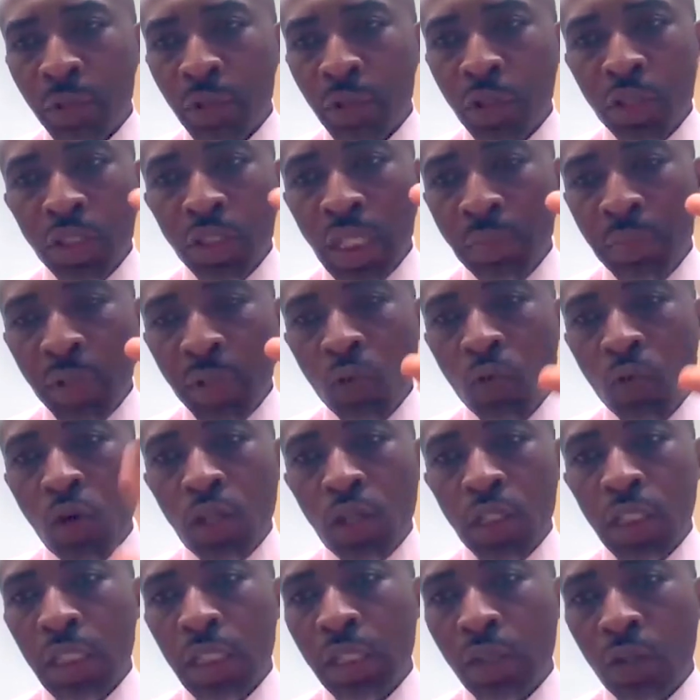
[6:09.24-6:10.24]
because they've been
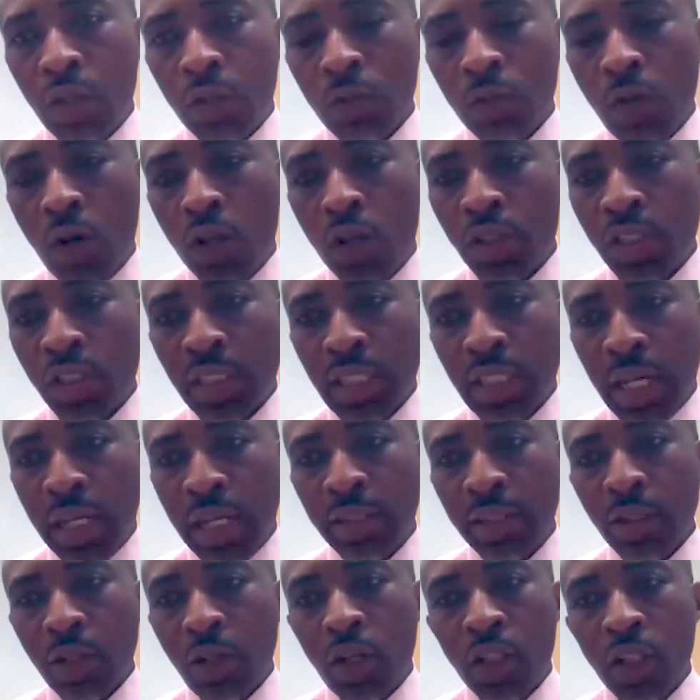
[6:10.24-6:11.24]
walking on hot
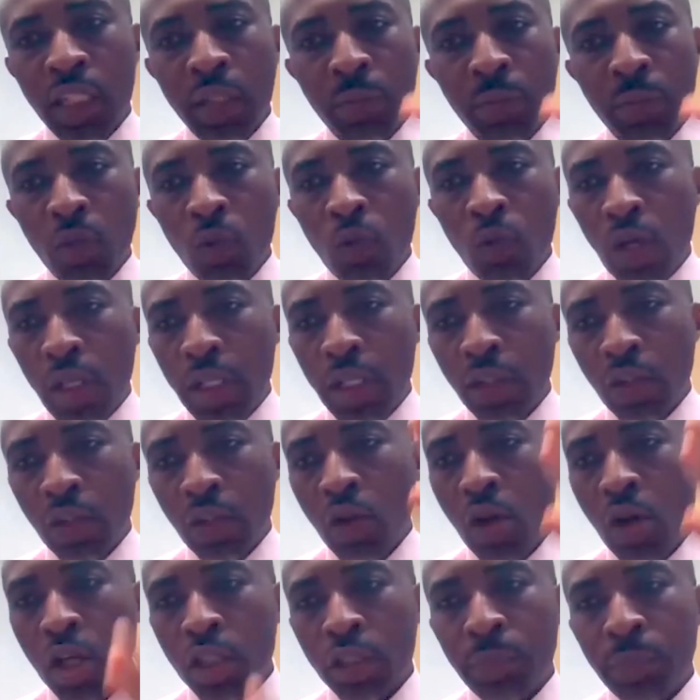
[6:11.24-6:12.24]
sand or they've been walking
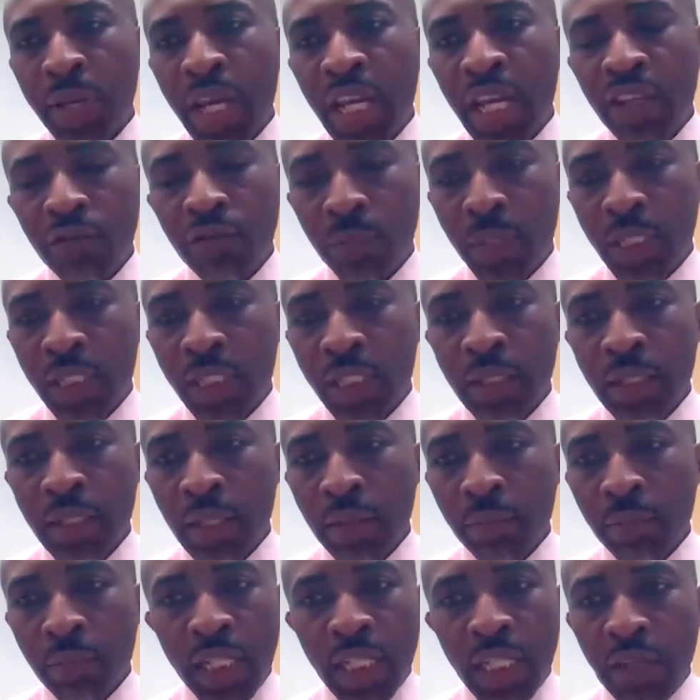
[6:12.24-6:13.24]
on hot pavement,
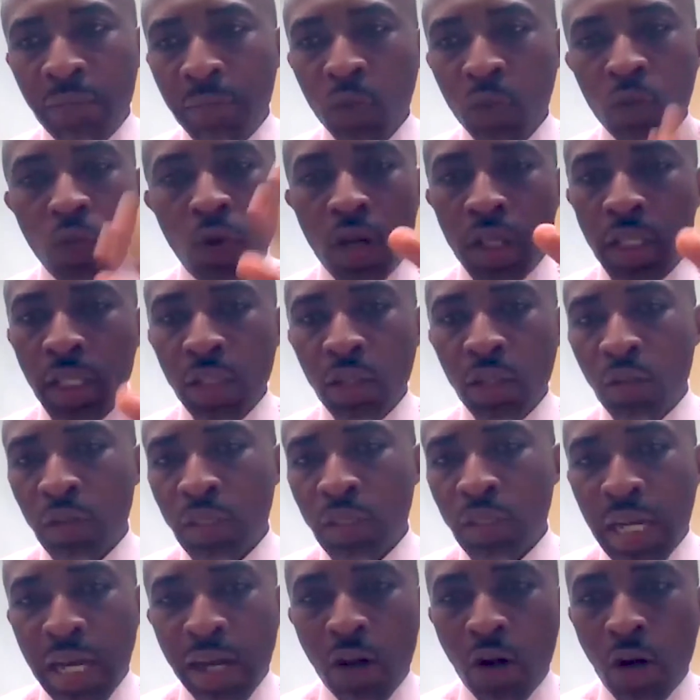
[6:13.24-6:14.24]
but they've been walking
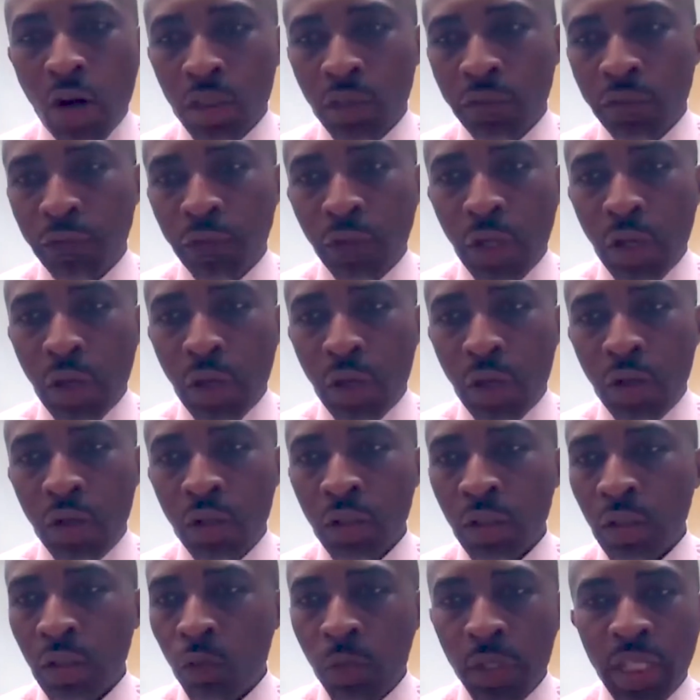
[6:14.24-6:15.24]
on that hot
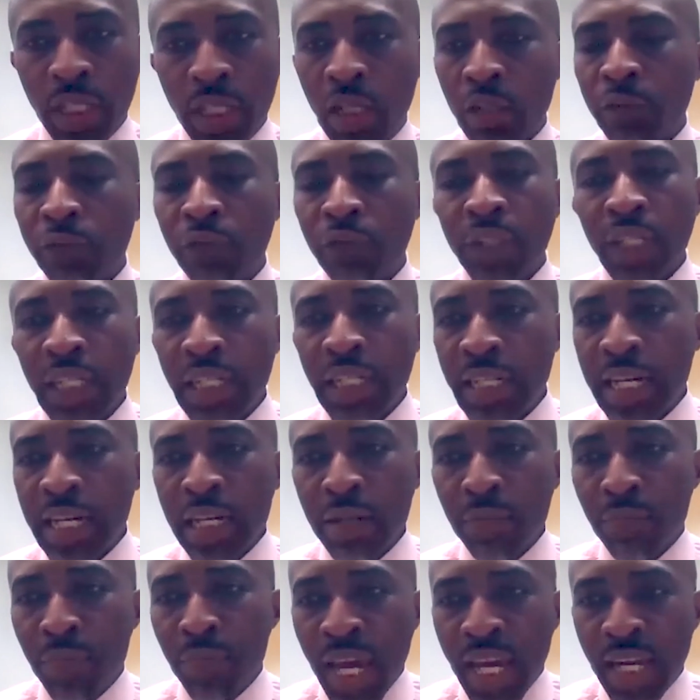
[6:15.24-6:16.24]
floor without feeling
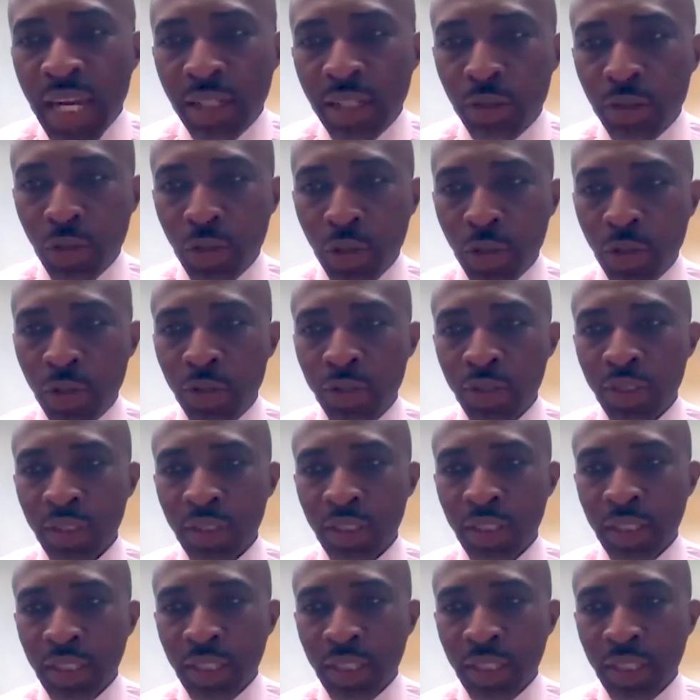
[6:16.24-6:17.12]
any pain at all.